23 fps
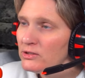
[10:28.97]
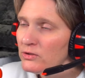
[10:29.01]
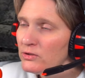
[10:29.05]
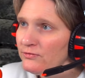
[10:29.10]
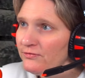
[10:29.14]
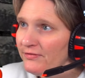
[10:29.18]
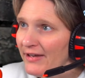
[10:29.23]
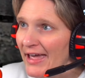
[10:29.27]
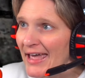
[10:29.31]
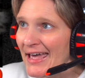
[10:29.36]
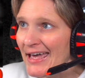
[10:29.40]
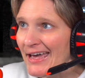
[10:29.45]
too
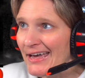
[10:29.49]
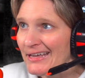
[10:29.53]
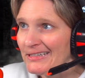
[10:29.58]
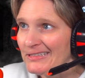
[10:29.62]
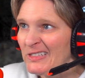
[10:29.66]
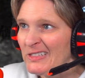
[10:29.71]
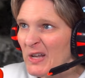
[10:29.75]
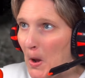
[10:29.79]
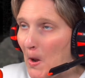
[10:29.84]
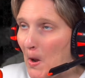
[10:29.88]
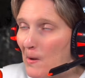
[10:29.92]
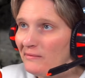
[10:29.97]
fast.
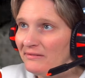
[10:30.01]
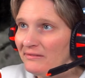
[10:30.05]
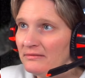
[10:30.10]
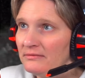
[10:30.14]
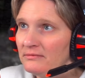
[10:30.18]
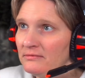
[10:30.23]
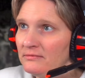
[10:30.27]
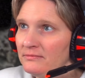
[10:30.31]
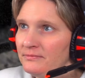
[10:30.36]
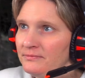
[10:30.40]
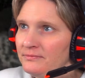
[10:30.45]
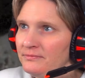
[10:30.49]

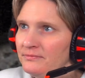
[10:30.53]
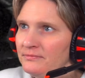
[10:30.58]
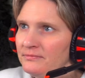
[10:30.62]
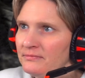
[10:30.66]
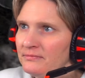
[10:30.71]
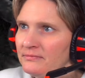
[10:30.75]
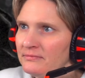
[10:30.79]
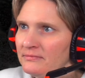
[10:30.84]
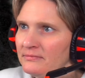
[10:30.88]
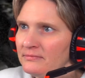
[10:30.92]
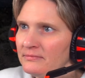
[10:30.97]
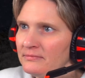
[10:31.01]

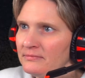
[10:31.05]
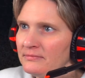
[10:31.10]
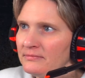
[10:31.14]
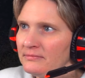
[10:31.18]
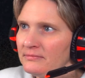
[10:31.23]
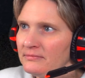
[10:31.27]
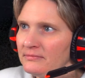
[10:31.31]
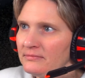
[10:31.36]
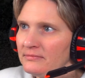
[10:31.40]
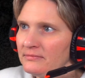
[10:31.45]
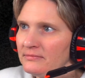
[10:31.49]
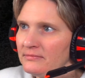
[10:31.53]
No, he's
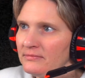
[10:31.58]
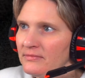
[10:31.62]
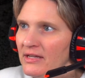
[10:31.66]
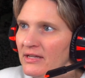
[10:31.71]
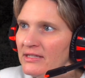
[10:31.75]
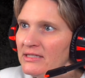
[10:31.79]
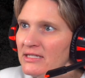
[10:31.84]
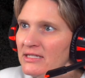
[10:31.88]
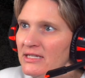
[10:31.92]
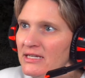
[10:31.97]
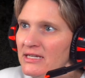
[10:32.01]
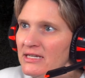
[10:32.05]
not.
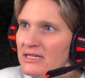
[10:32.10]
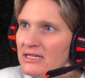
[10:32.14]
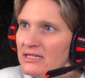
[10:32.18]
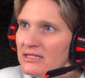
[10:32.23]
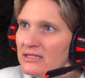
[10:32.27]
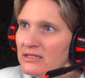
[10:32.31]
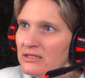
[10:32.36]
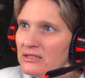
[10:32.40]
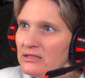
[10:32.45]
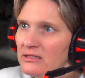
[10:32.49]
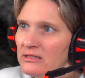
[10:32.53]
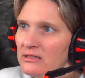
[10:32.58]
Yes, he
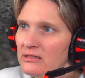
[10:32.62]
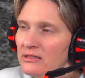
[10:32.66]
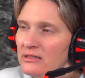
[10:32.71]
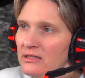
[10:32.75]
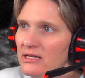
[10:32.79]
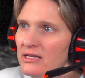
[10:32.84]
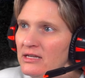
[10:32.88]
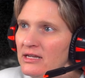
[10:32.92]
is. He